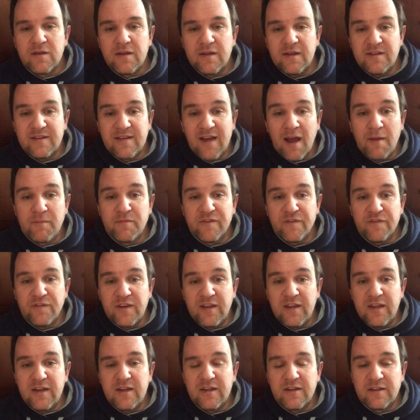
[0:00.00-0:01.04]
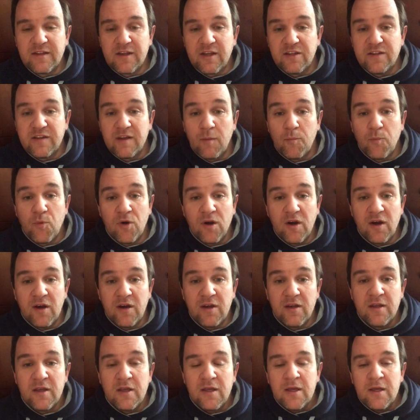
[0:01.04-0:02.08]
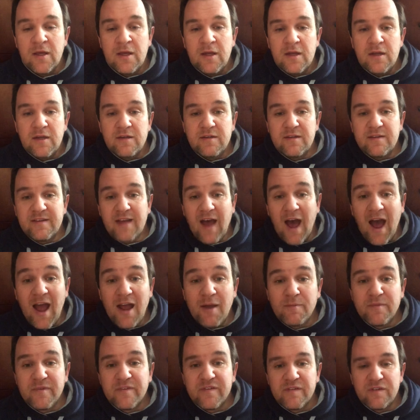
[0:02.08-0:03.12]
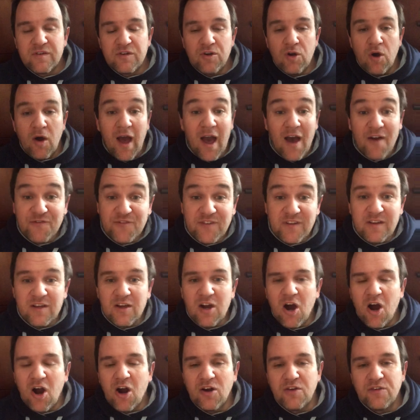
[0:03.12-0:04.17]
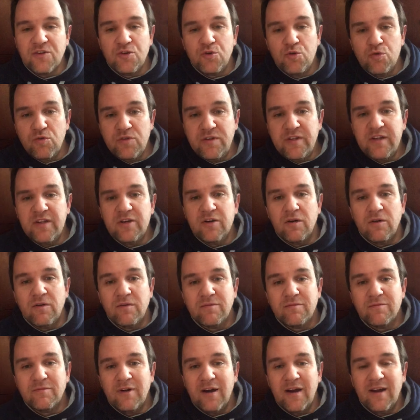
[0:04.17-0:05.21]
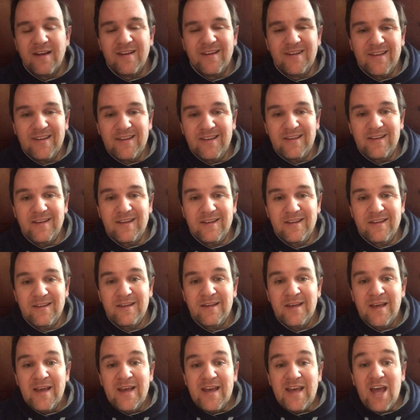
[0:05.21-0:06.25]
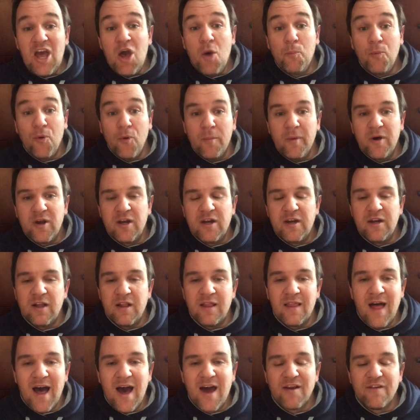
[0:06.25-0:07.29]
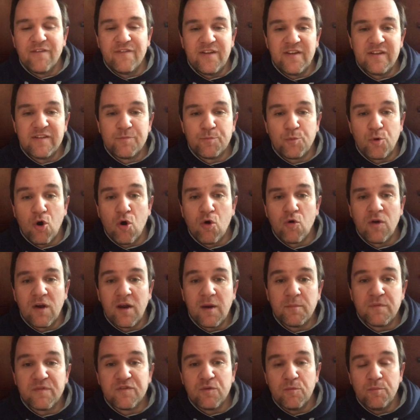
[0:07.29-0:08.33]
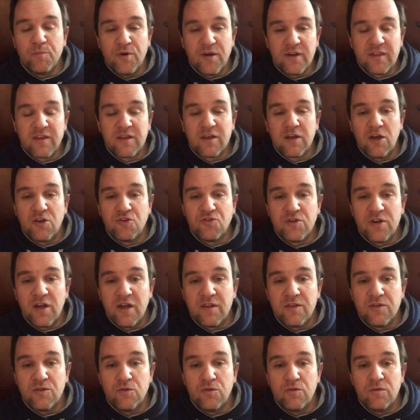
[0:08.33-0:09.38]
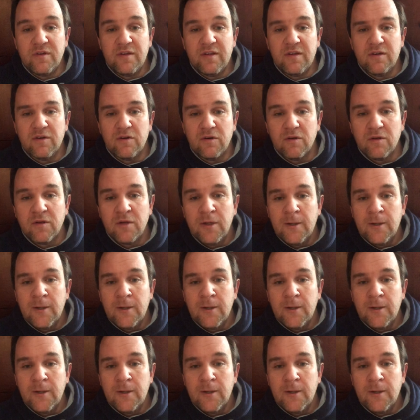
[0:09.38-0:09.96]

in times of need and contemporary times. FDR, the New Deal, right? He implemented a lot of his programs to bring the country out of the New Deal.